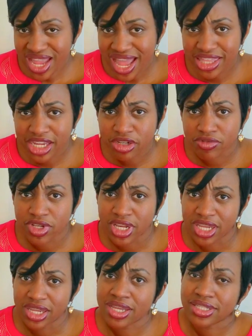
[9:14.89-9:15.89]
At the end of the
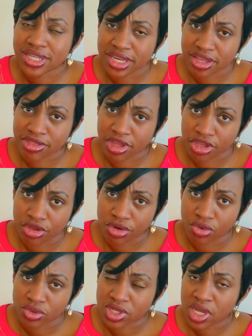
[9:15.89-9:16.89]
day, send a thank you
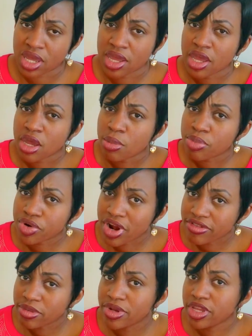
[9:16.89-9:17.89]
note.
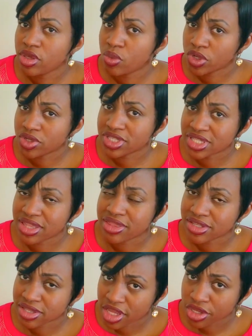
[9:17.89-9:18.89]
Preferably, you want to send
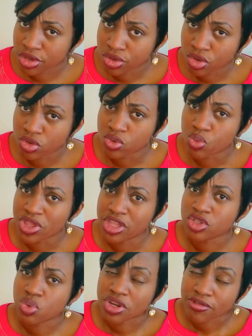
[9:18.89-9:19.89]
this thank you note
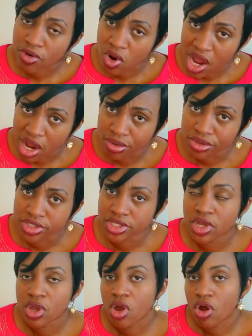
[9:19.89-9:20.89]
within 24 hours
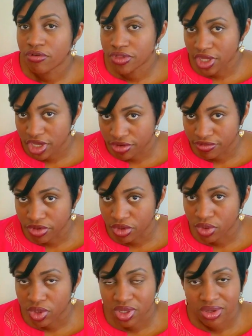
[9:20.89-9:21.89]
of the
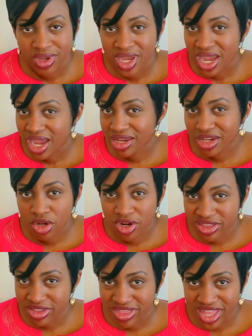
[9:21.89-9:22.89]
interview. Any
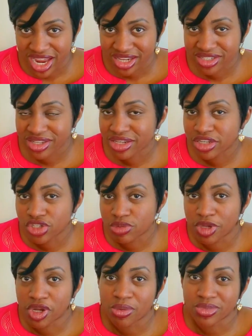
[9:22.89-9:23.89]
longer than that, then it just
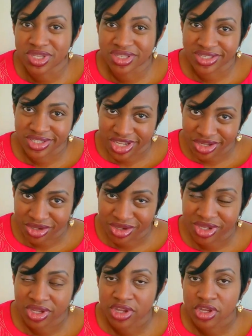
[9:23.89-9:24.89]
becomes stale.
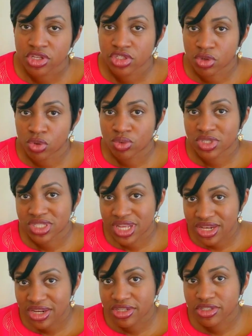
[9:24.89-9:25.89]
So
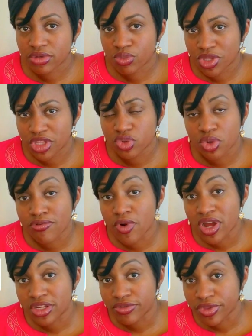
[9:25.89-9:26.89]
send it within 24
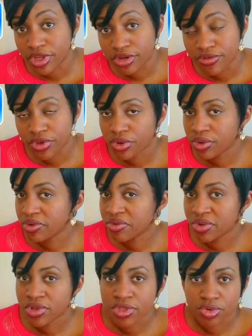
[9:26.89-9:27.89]
hours of the interview,
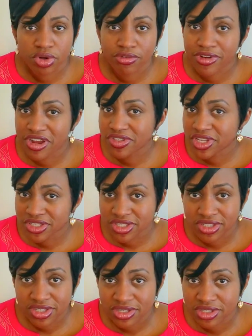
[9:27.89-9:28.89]
3 to 5
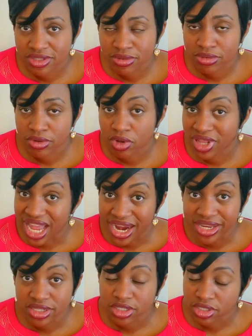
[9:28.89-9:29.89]
sentences or
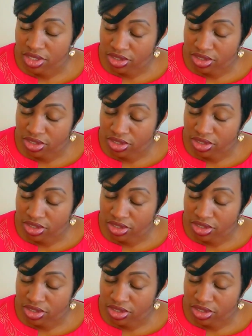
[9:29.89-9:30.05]
lines,